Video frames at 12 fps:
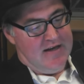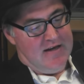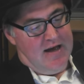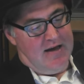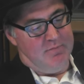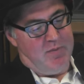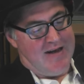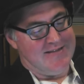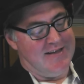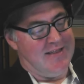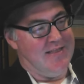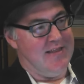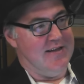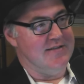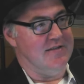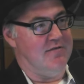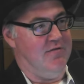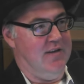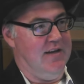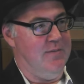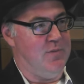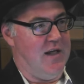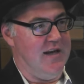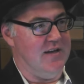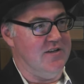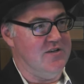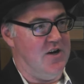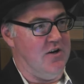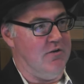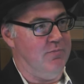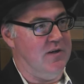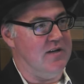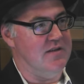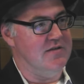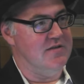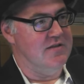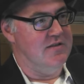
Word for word: And Bassett thinks it's Vinnie playing a joke because the